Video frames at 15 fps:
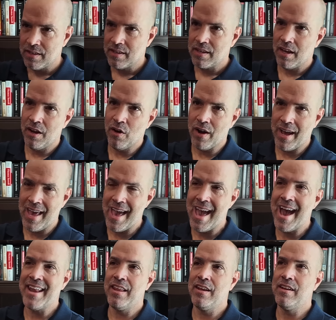you know, I
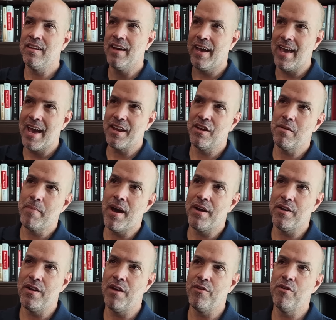added I added about
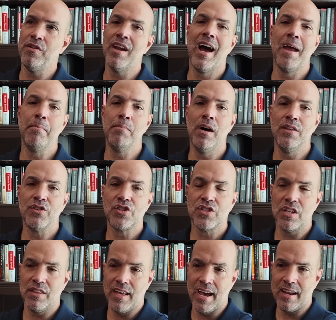another nine months
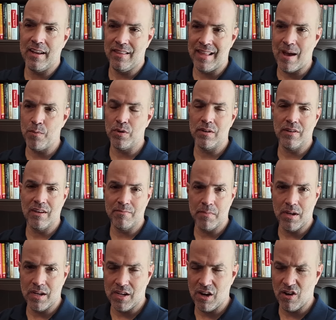to that, and that would have given
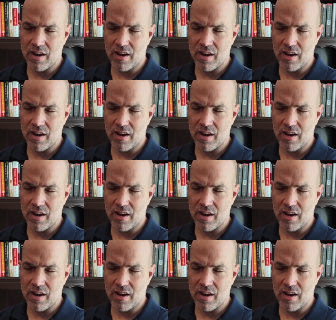me a year.